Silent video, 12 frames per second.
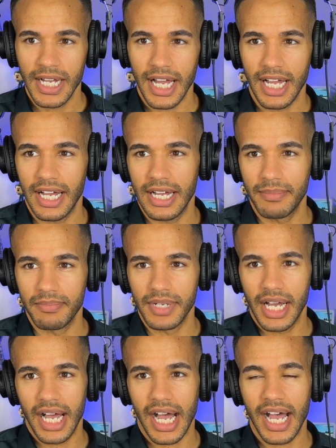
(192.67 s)
Um,
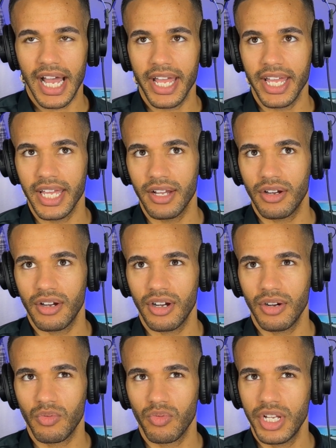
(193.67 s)
I
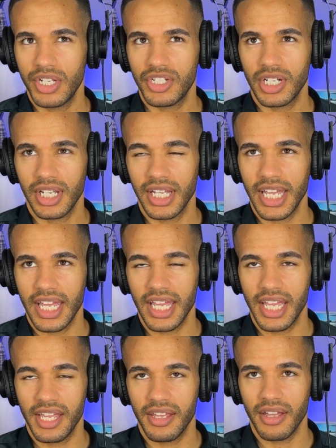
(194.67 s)

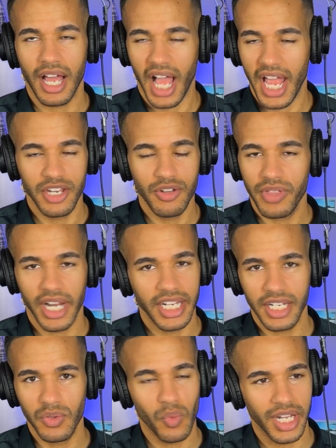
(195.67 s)
originally I, knew that I
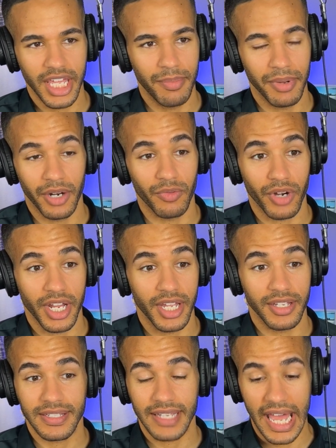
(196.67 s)
didn't want to keep it on
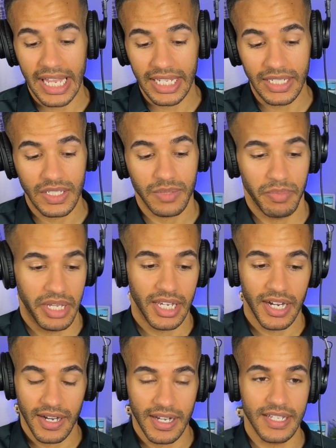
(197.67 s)
ring silent
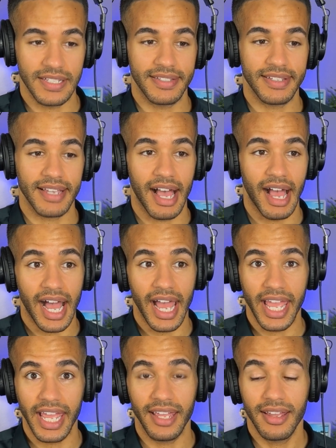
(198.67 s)
because
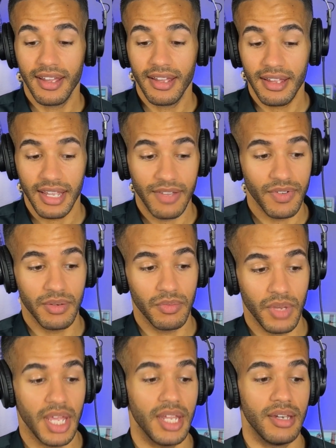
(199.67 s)
I
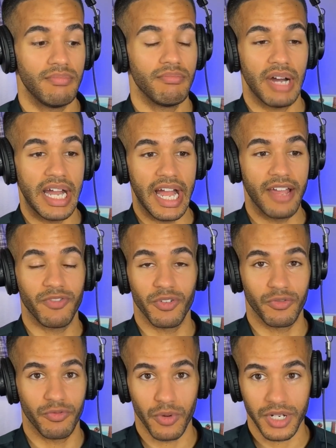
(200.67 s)
even in my
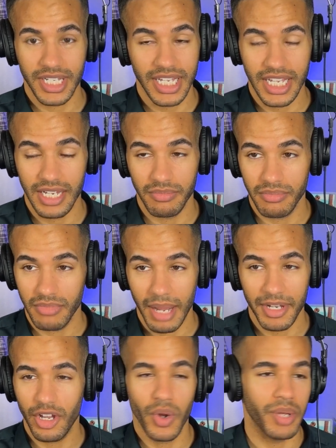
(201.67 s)
iPhone 14, I
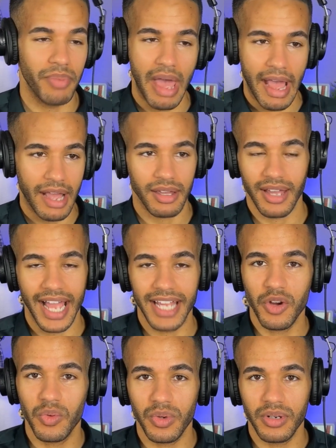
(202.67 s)
mean, going back, I
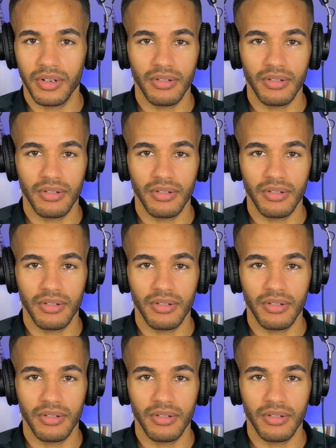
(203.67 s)
don't,